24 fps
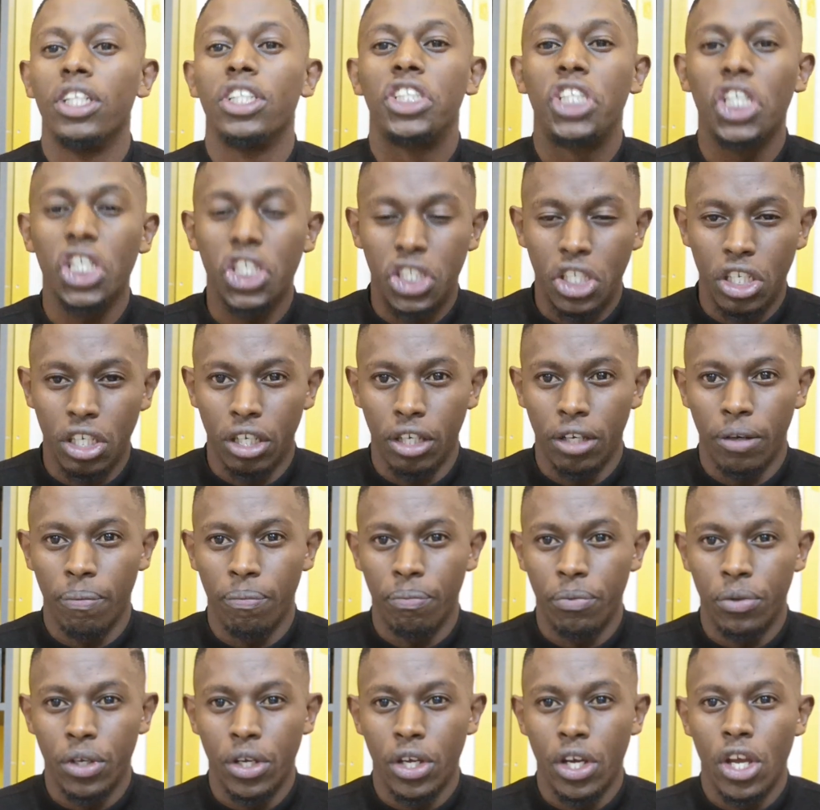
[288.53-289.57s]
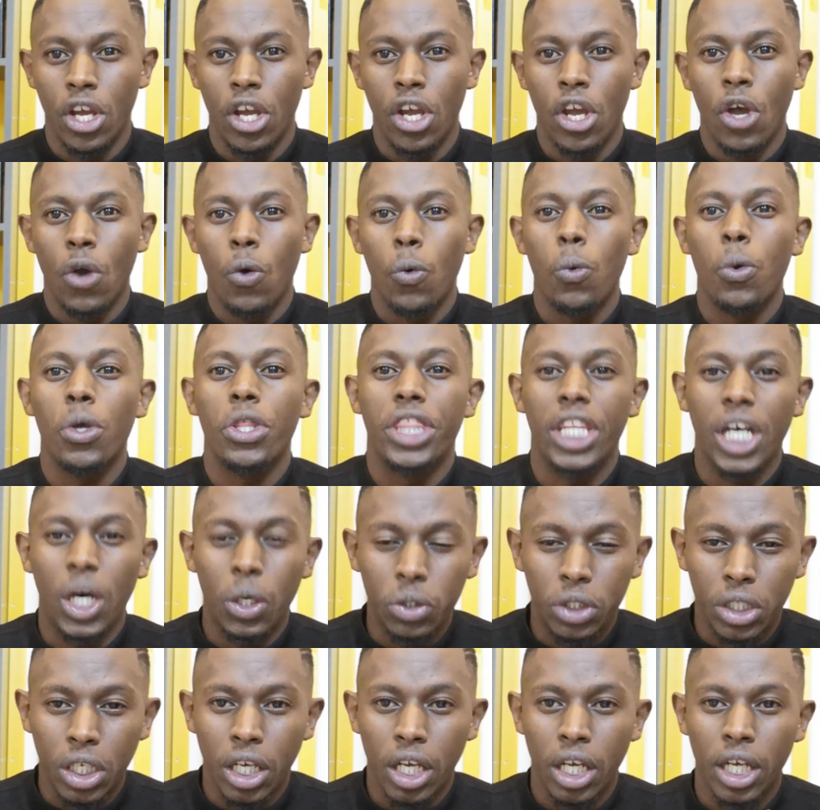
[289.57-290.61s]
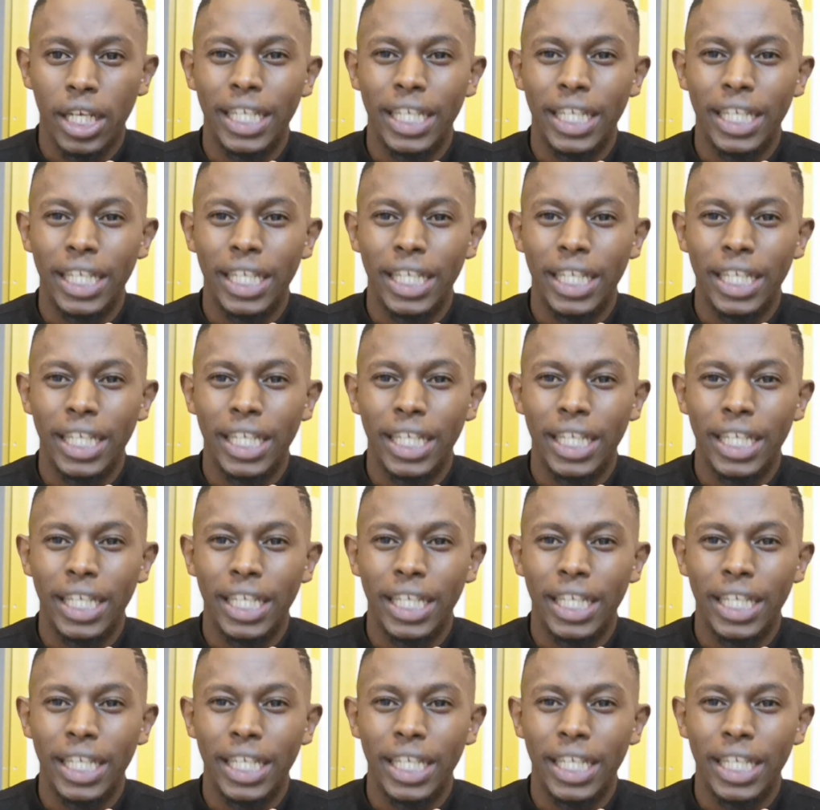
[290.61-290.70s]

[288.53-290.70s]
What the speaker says: Teaching without